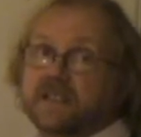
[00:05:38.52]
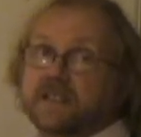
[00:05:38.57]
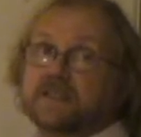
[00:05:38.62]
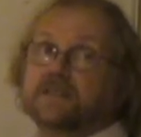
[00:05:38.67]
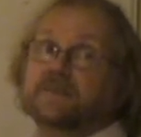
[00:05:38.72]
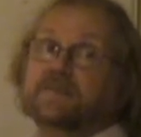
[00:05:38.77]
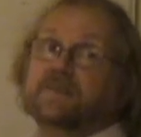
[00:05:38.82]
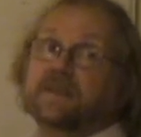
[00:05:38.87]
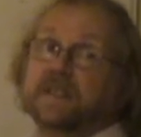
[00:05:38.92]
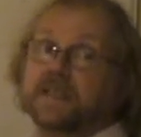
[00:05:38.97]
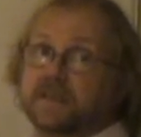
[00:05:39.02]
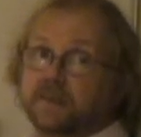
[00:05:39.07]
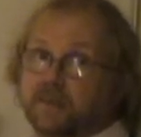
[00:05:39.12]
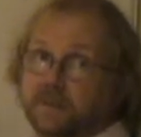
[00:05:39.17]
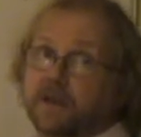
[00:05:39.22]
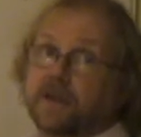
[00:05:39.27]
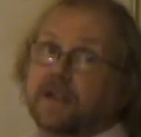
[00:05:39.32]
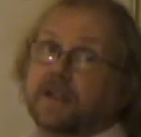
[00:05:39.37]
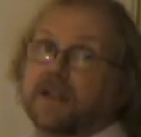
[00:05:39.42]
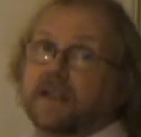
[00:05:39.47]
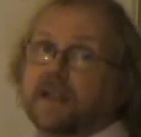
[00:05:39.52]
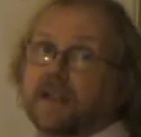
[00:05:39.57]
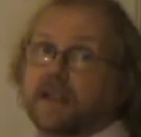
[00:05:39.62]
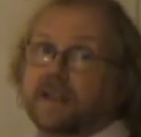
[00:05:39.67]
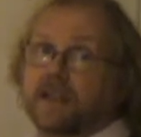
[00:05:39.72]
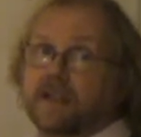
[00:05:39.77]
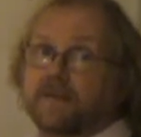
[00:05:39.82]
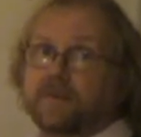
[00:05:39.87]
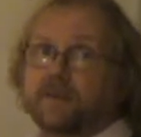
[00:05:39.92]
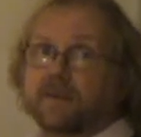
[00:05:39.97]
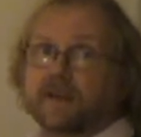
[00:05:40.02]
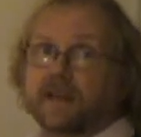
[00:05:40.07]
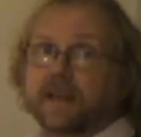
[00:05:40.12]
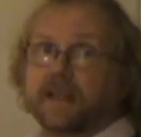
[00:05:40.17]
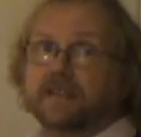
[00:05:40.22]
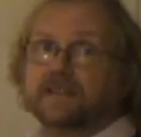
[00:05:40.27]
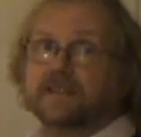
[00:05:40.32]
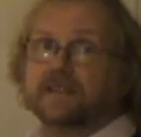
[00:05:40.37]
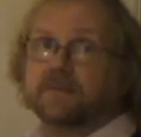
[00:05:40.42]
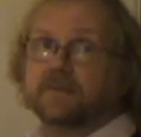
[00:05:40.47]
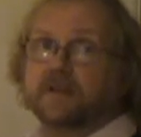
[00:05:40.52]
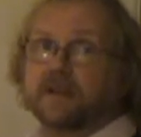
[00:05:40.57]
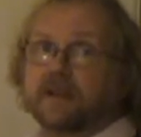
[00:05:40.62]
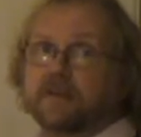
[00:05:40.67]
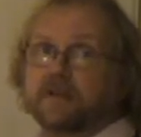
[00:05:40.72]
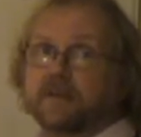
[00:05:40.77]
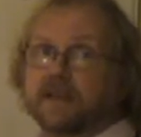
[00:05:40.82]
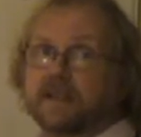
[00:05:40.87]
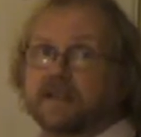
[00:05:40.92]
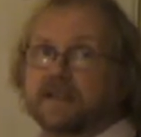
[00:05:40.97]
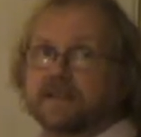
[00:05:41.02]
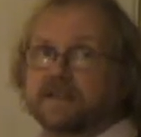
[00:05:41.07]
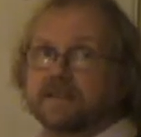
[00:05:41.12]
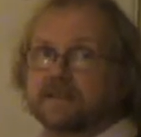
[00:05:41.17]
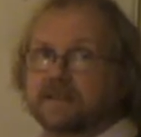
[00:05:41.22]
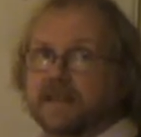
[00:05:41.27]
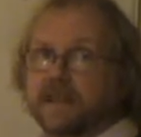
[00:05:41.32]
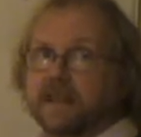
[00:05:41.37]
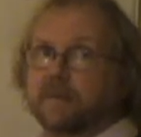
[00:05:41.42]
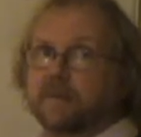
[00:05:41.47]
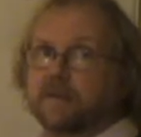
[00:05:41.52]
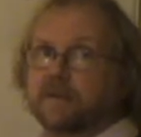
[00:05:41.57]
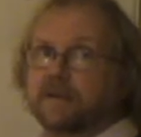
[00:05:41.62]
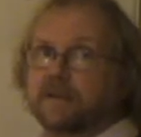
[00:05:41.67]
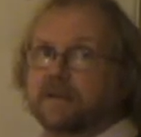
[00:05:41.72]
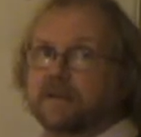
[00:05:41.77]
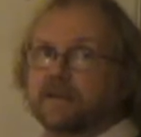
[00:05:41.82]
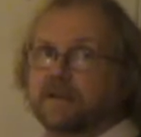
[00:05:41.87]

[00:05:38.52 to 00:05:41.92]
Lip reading: isn't feasible, and therefore the calcium carbonate is stable.